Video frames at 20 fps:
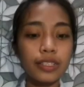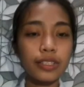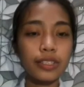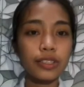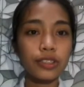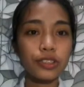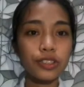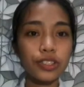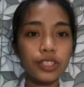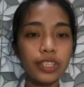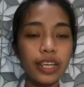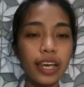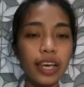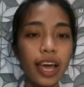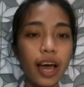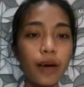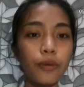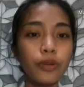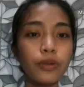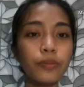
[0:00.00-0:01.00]
So today
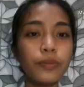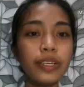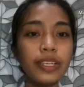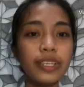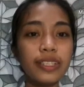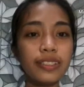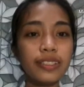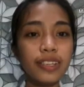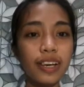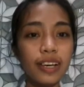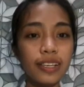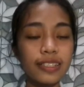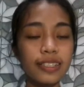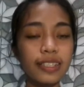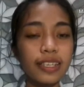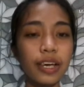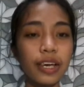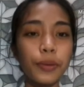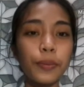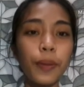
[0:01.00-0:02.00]
I will be
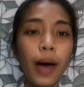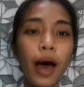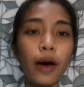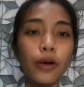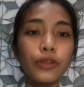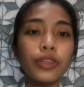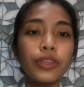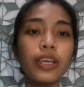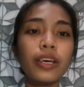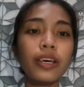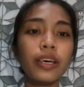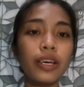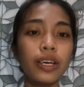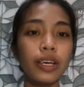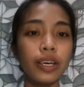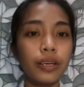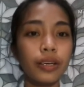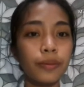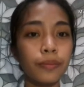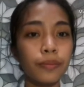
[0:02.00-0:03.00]
discussing about
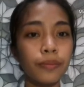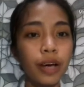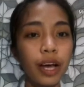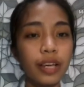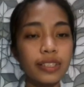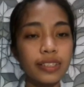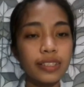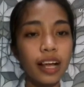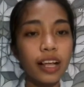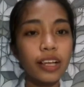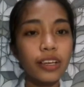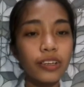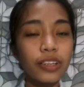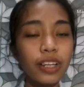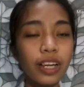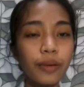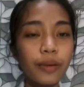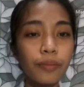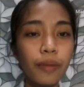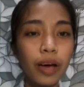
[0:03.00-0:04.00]

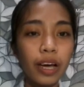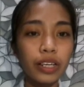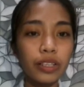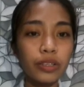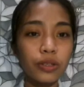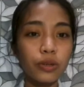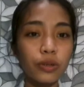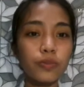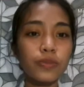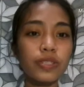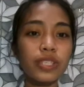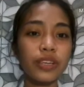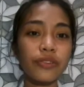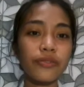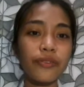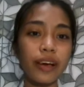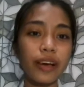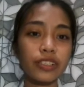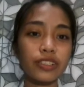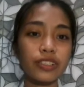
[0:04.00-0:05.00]
acellular microbes,
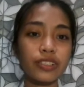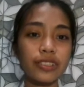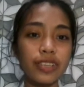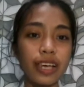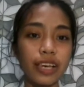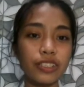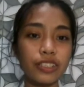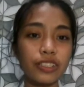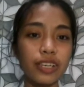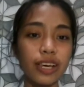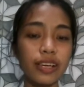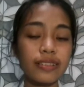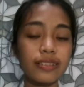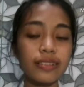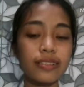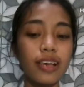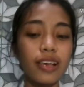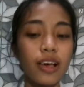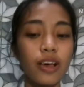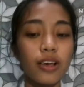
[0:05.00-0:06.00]
infectious
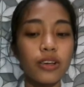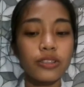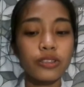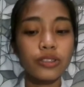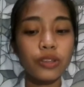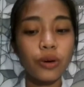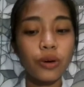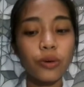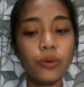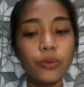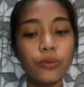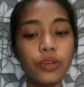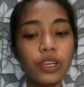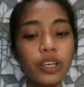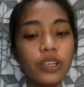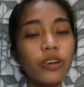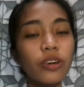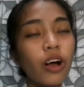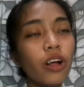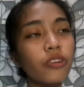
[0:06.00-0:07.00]
agents. So we
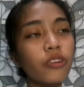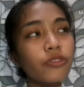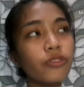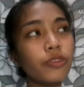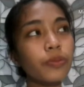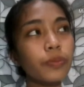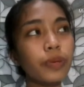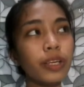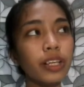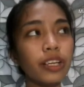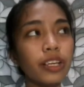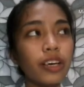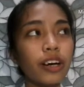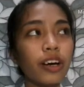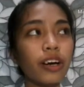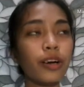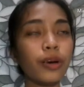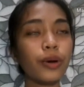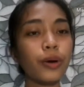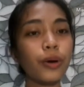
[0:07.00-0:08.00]
are all
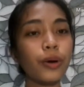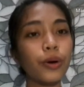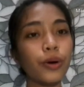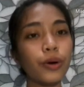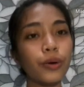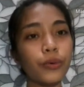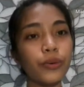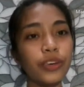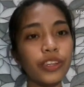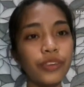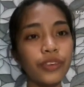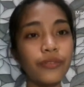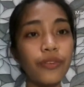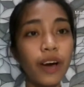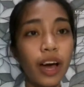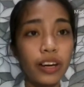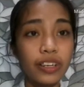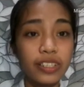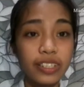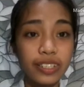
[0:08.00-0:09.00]
familiar with the
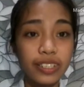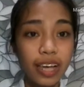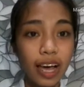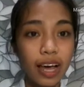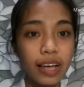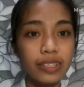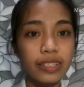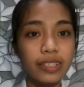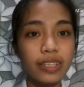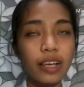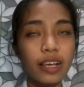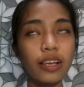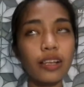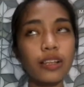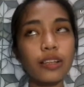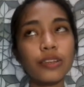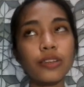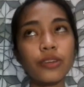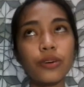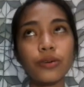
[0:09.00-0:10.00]
viruses.
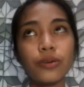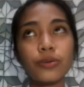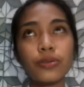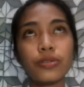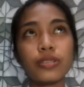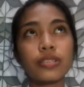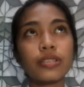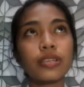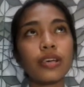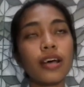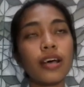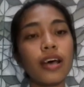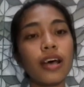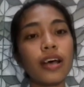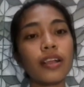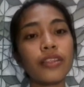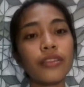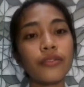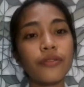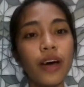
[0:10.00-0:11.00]

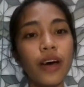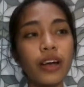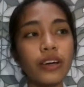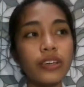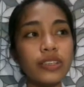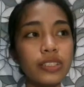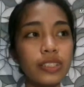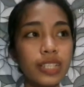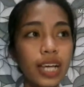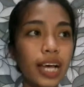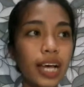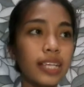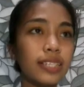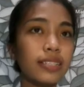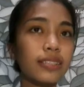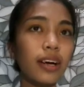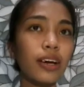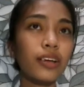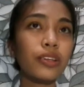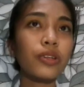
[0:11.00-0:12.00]
The
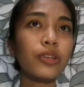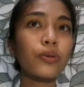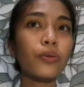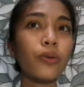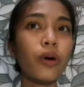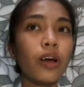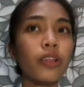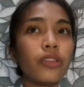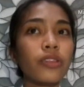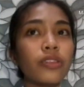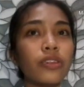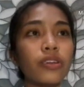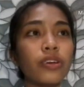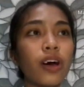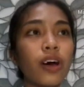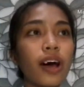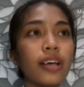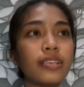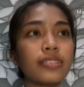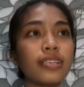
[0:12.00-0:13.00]
viruses are the one
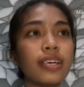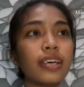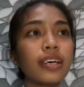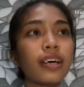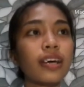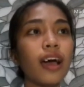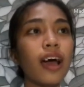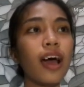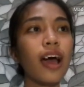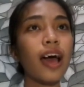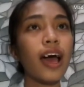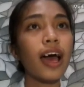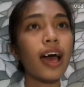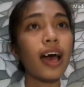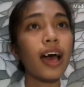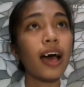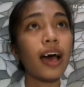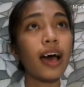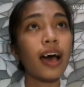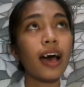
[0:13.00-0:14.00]
causing
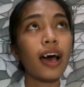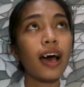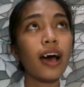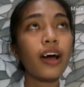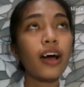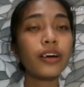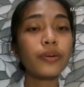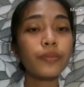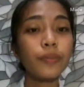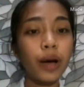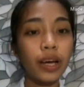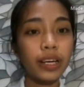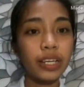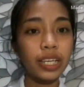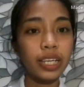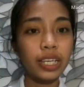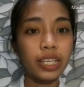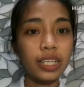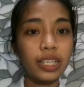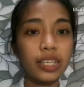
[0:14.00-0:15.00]
our
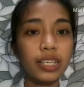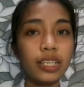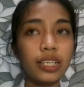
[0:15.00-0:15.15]
body,